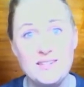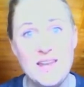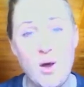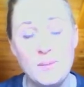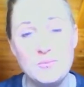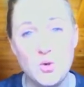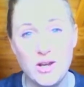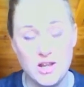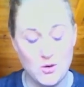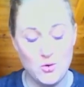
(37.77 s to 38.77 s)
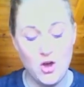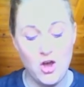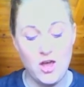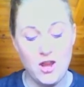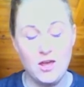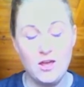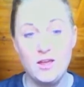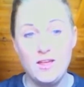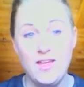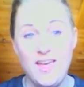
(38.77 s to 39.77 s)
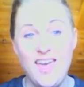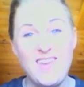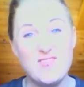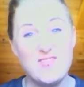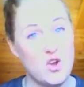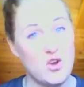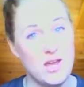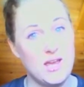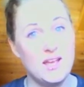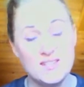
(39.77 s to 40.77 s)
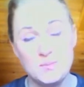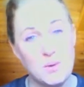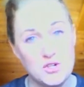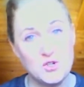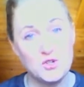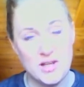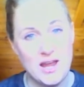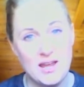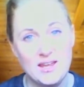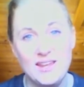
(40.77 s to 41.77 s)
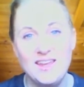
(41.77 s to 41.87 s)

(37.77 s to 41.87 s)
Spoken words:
Now I'm joining you on a very special day,